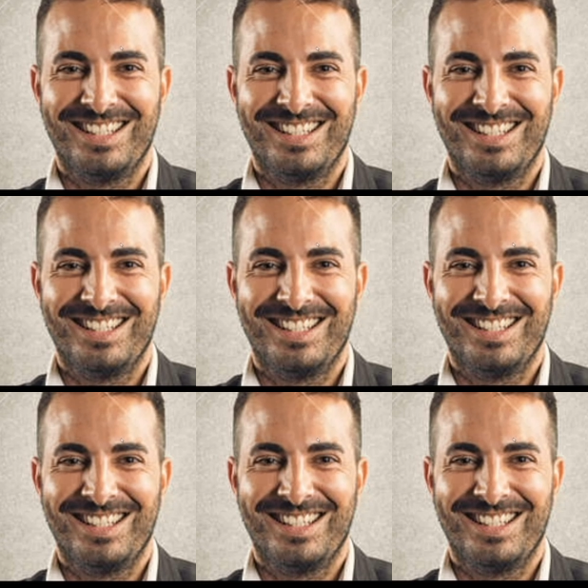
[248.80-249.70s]

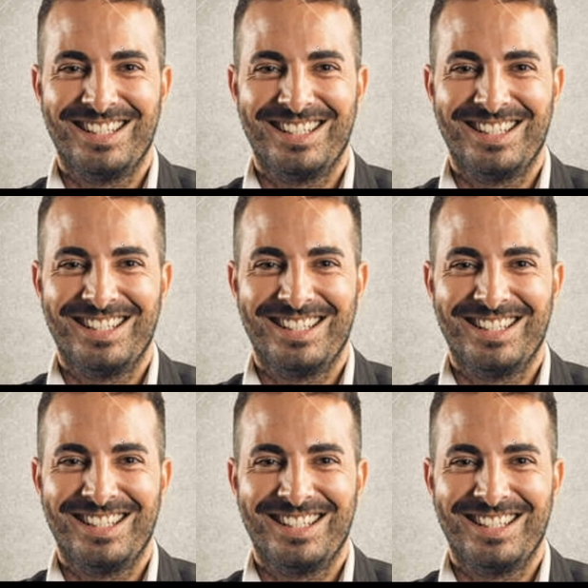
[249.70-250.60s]

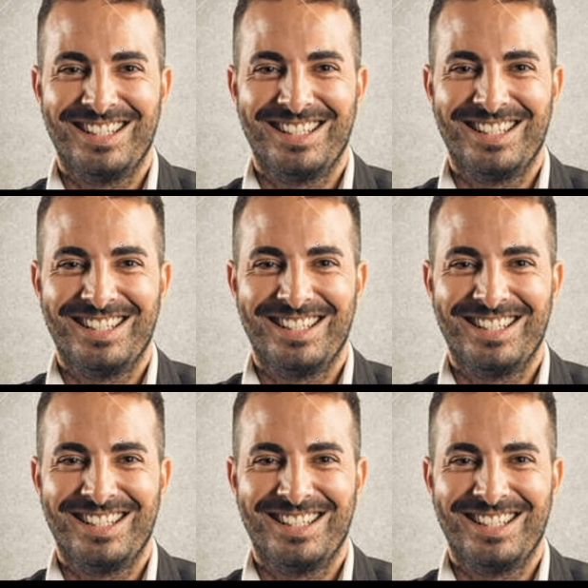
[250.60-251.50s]
Nothing is said.